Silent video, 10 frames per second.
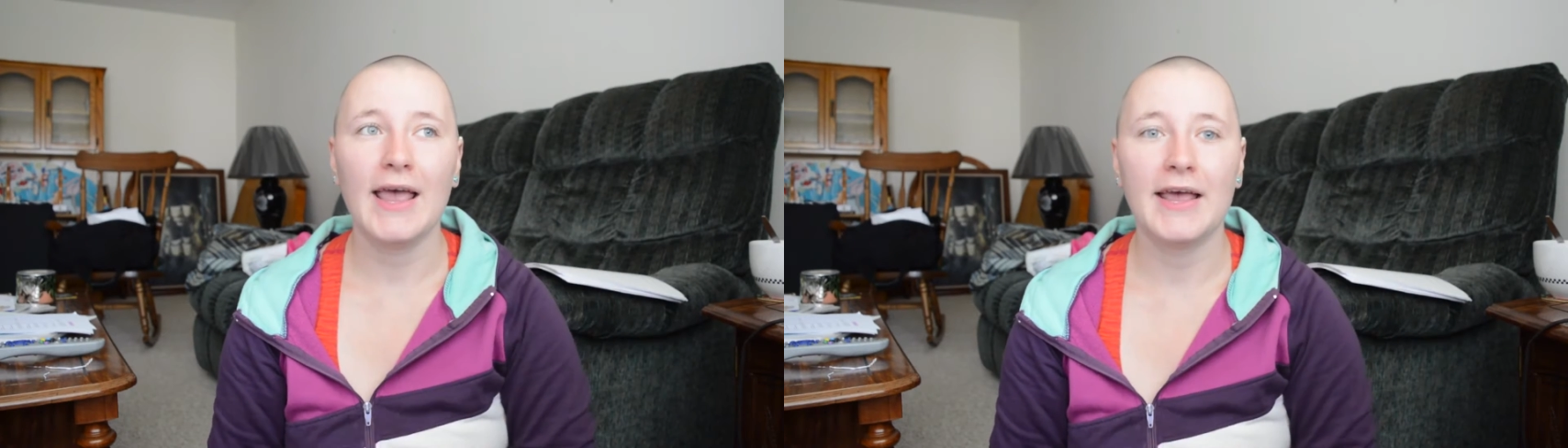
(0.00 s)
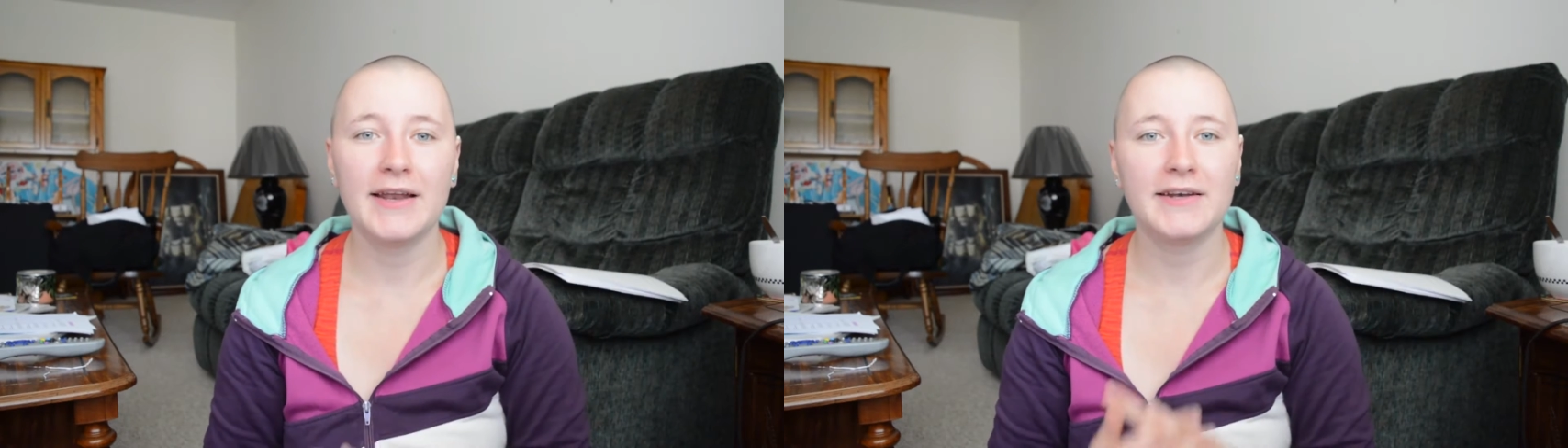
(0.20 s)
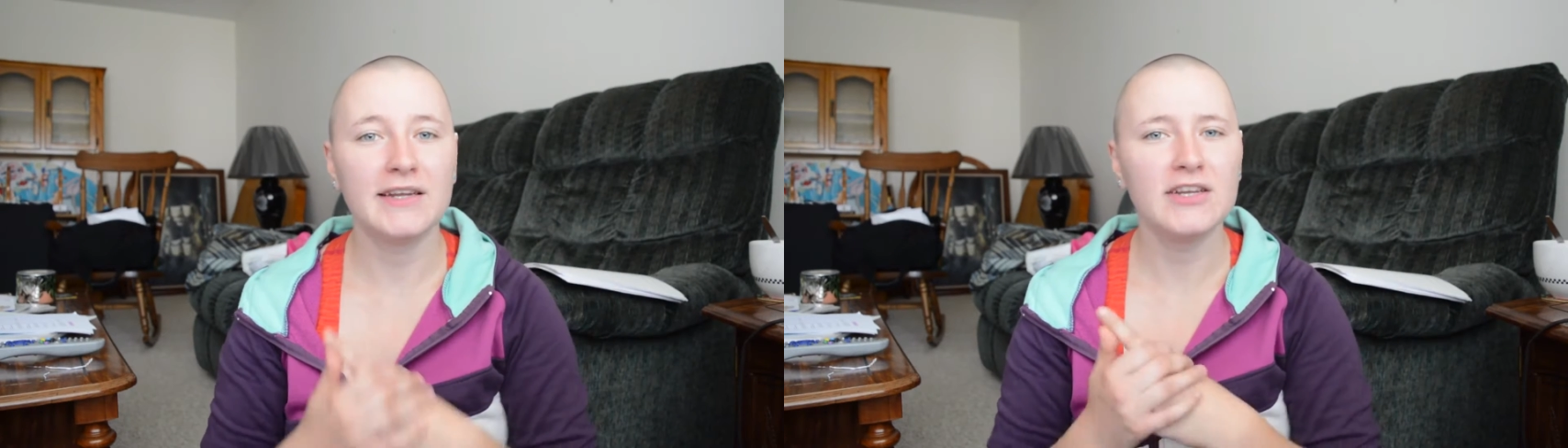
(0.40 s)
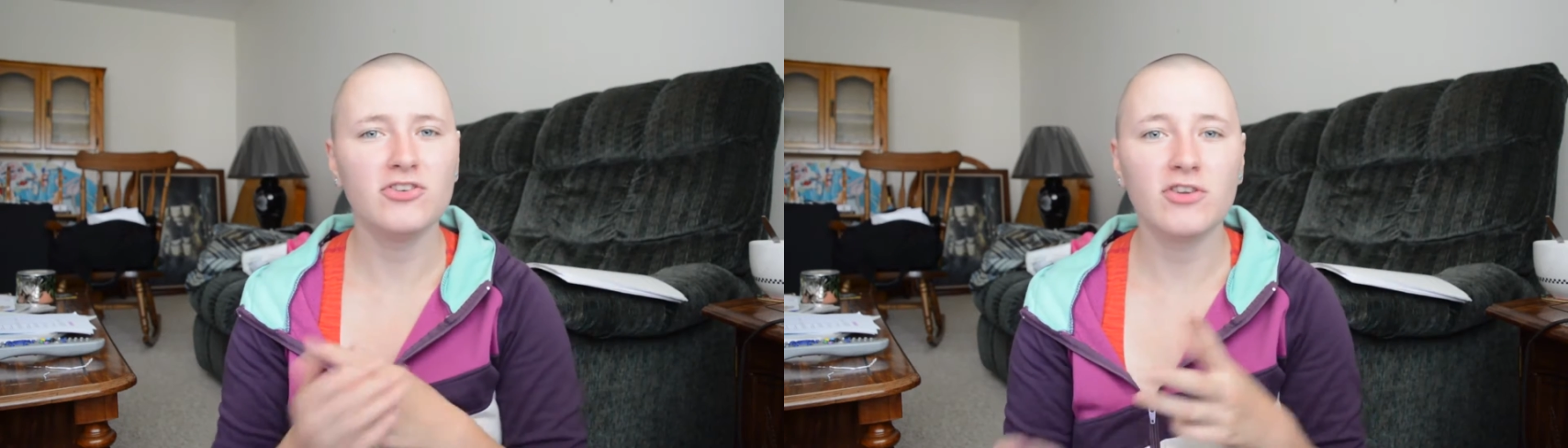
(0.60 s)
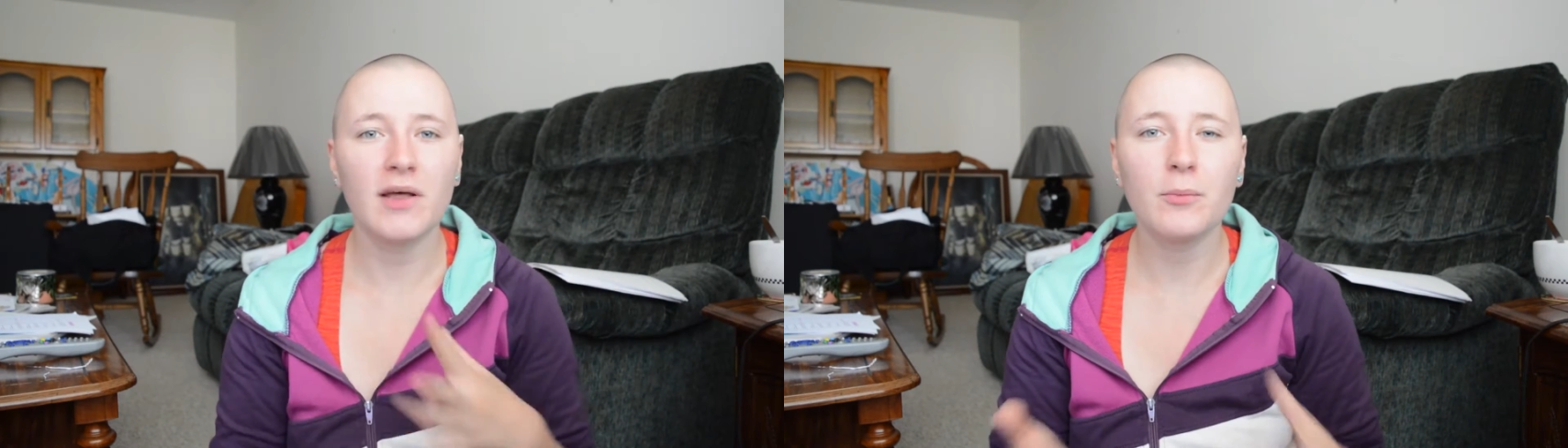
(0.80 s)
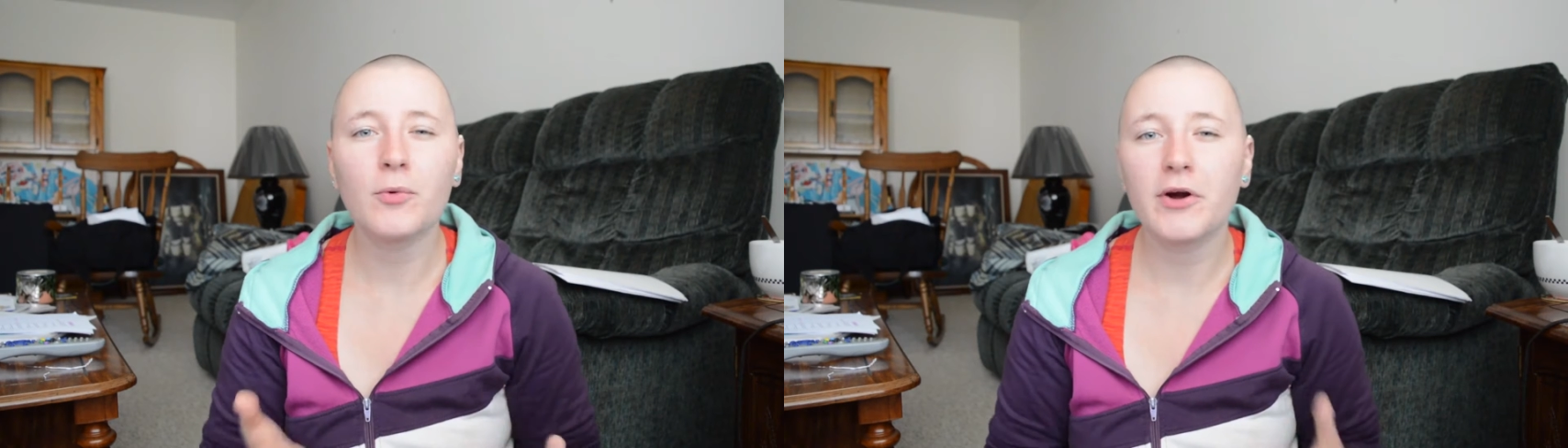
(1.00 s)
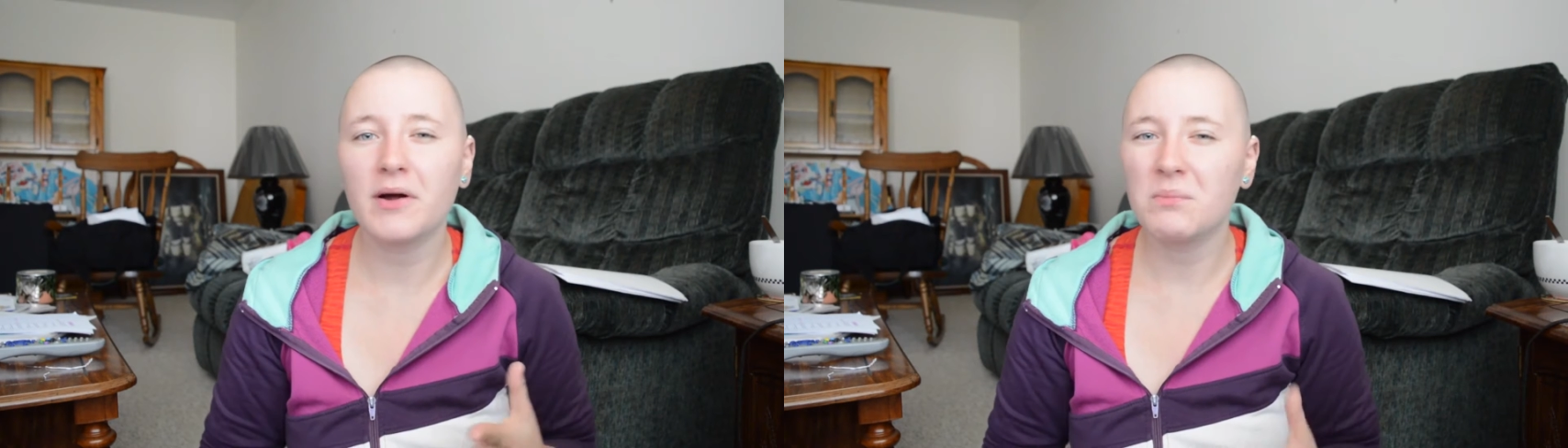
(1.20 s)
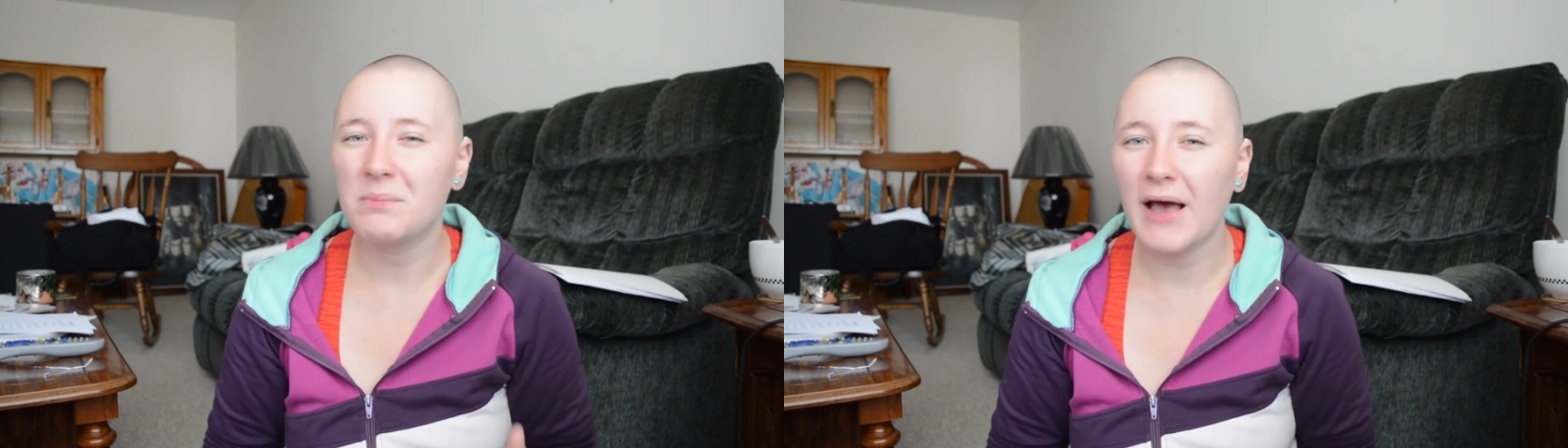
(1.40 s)
and each of them
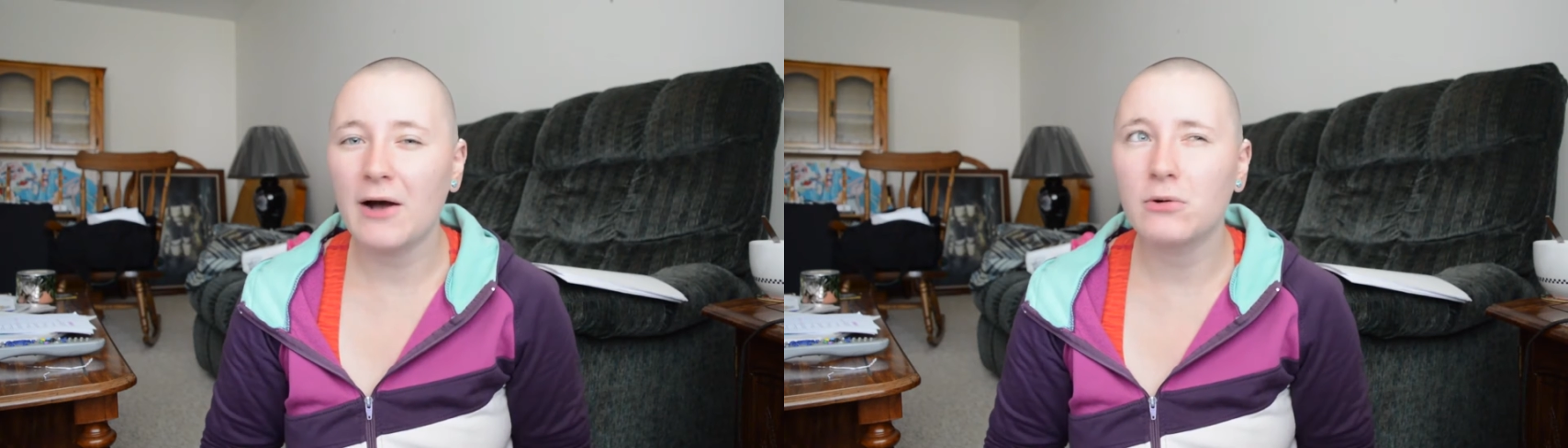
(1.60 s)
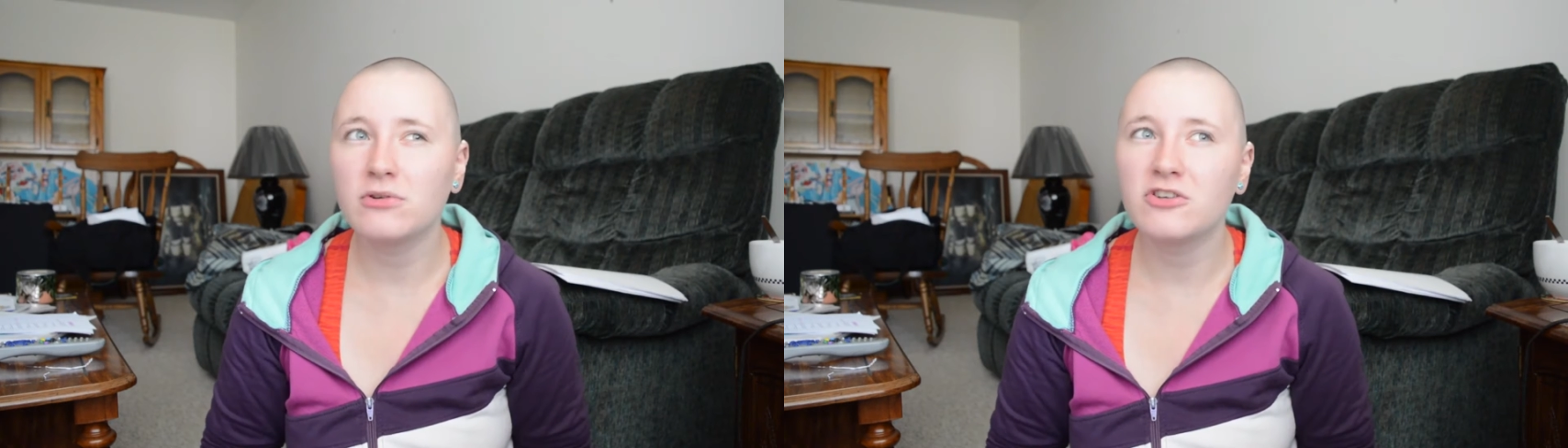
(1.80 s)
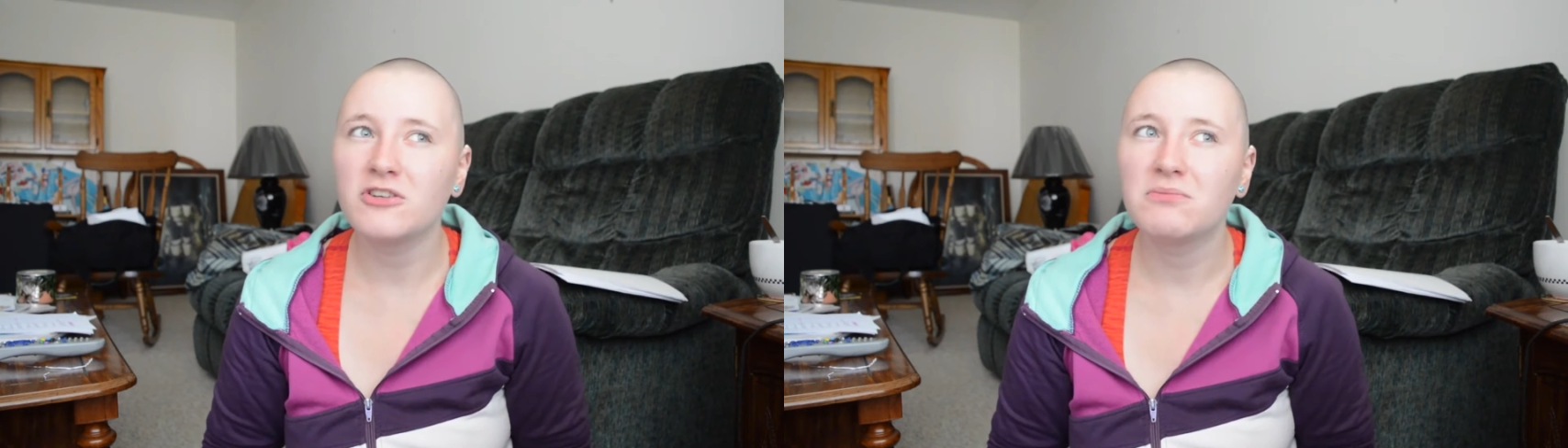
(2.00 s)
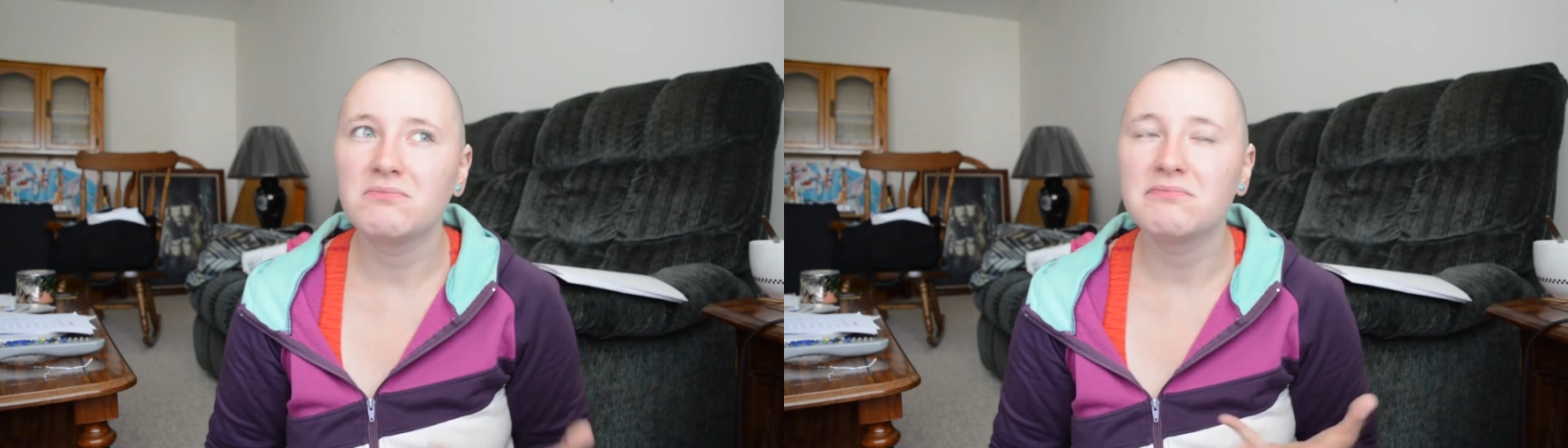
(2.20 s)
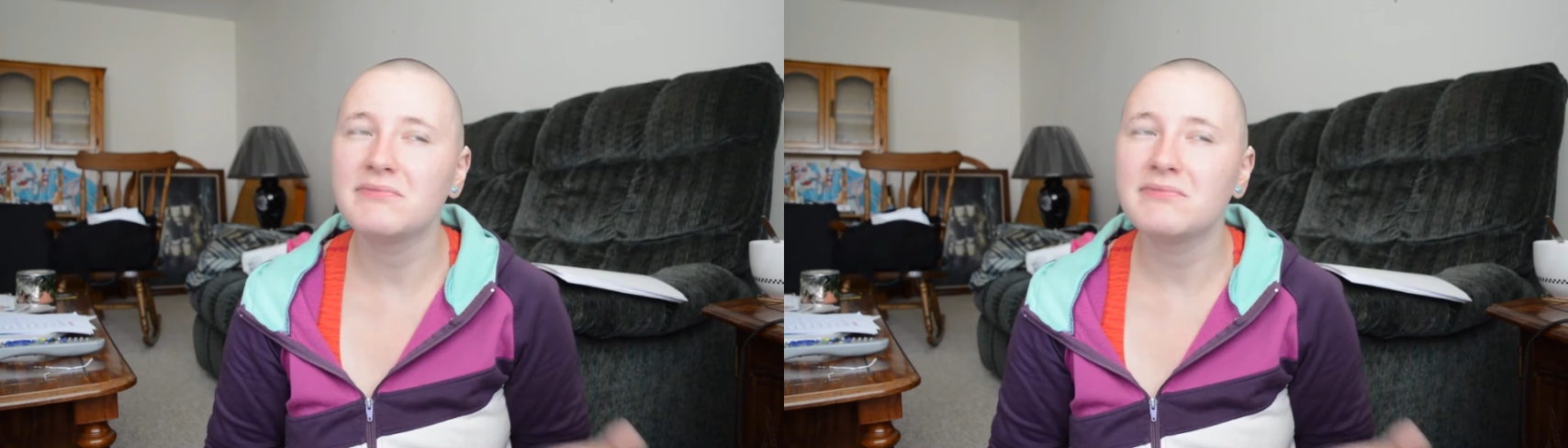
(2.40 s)
were about,